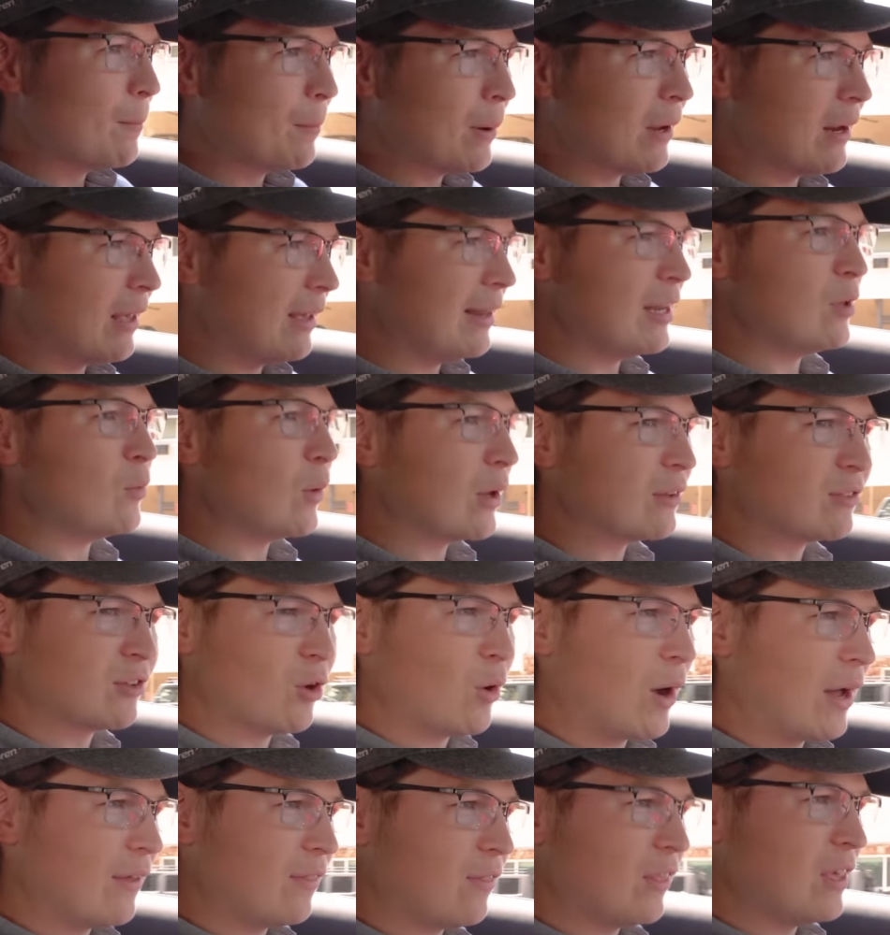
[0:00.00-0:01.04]
But anyway,
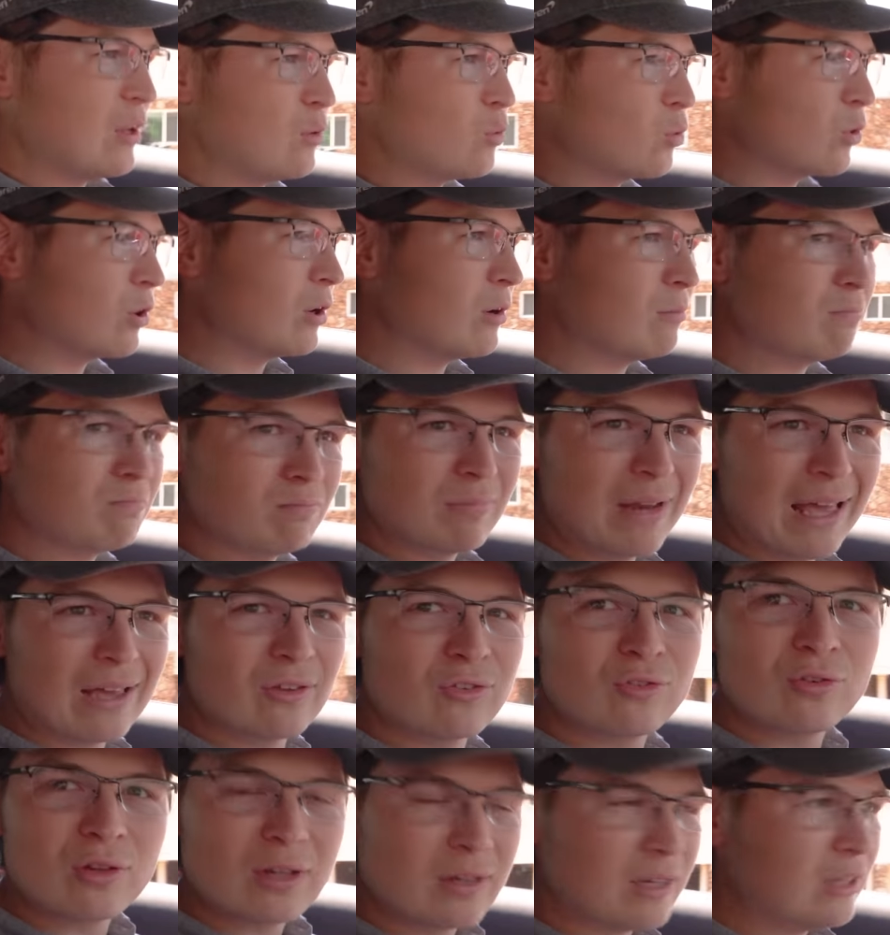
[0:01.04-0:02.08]
so I think we're
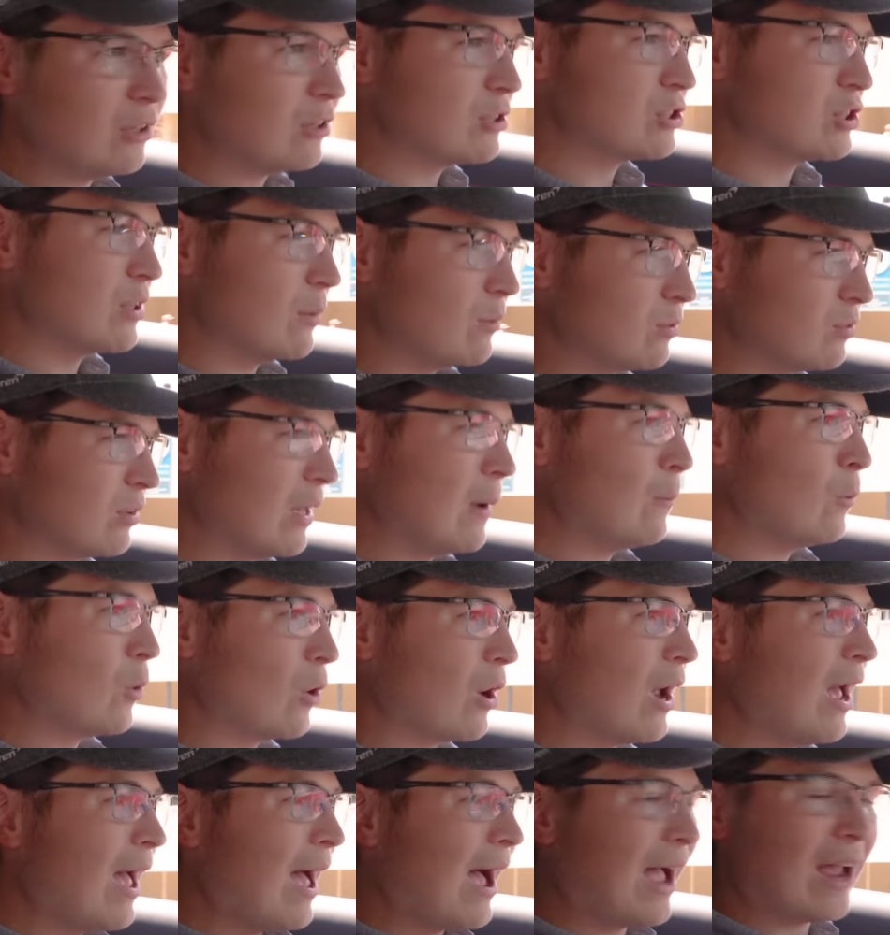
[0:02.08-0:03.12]
next to the dealership
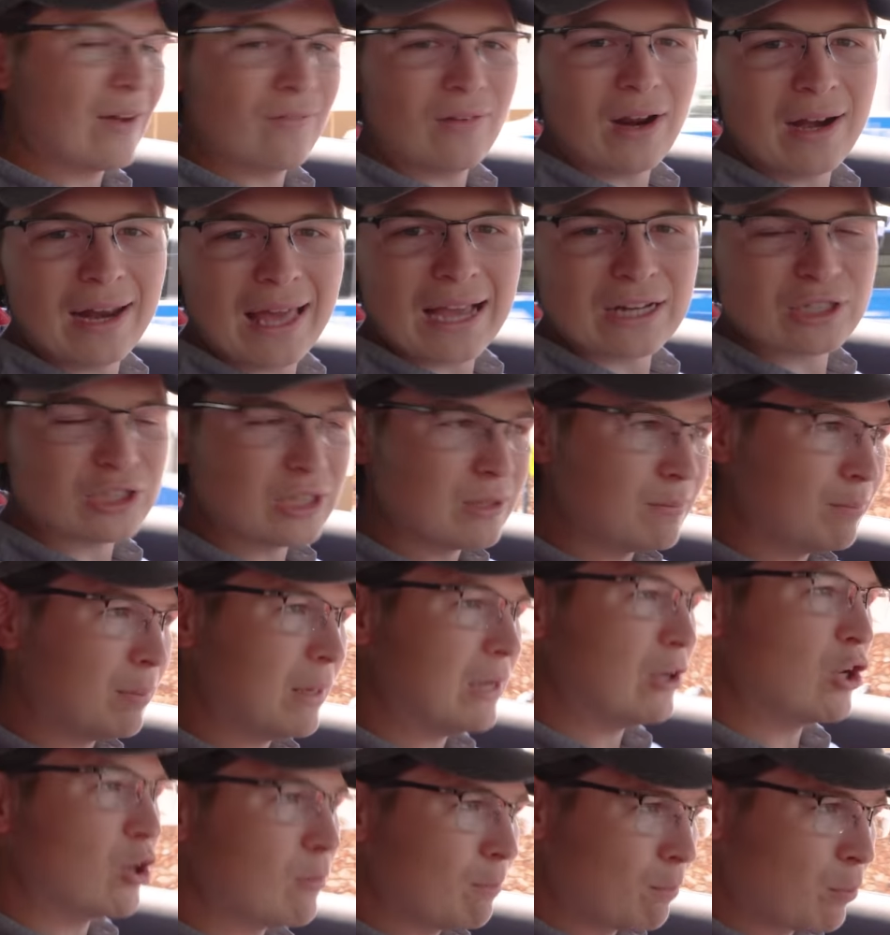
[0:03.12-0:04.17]
somewhere. I have not actually
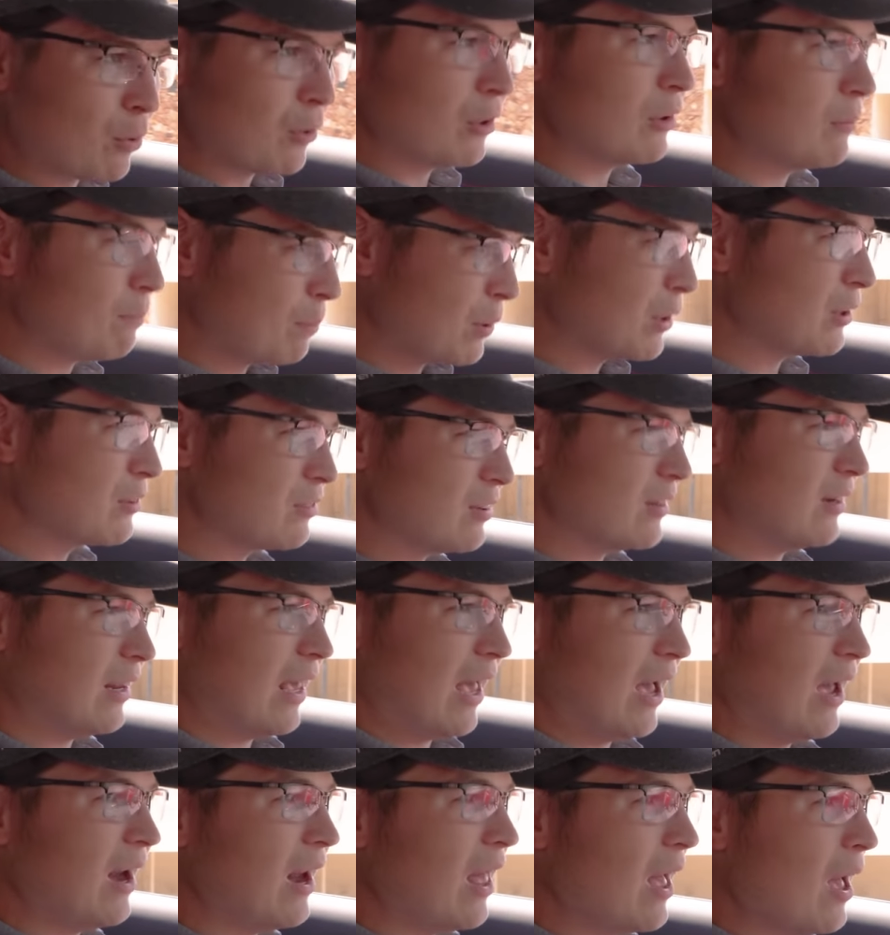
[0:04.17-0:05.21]
been here in per person
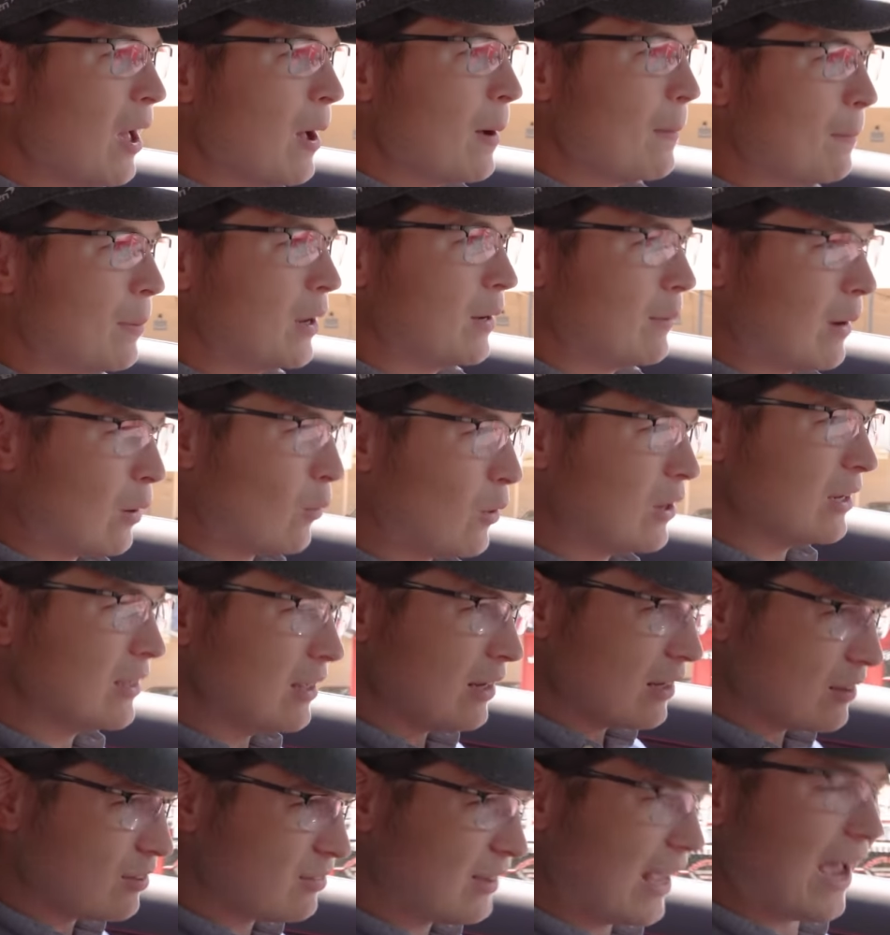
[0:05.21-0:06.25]
yet, but I want to
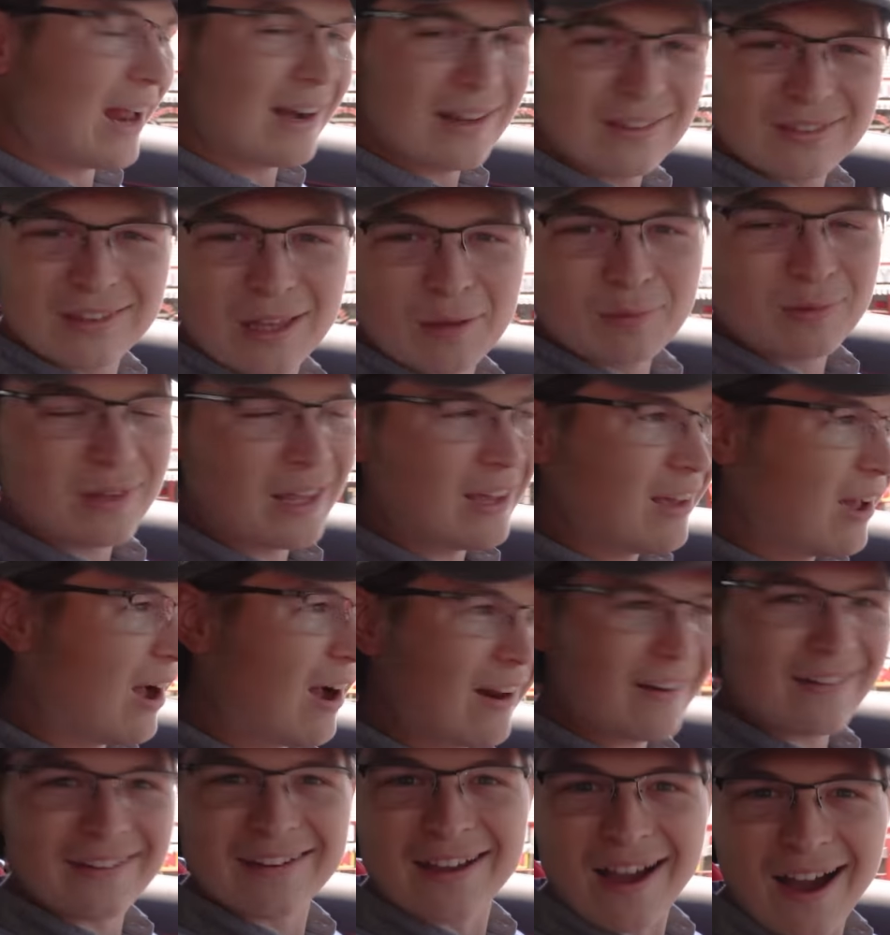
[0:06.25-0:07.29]
get a status update
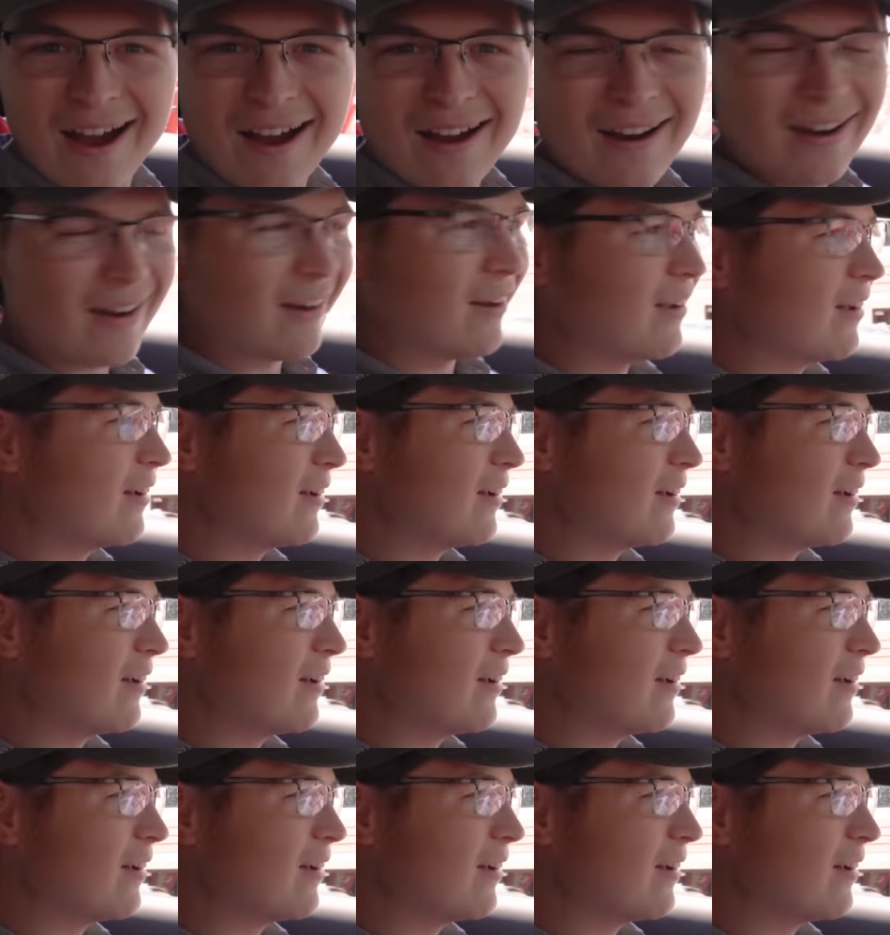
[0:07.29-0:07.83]
on our car.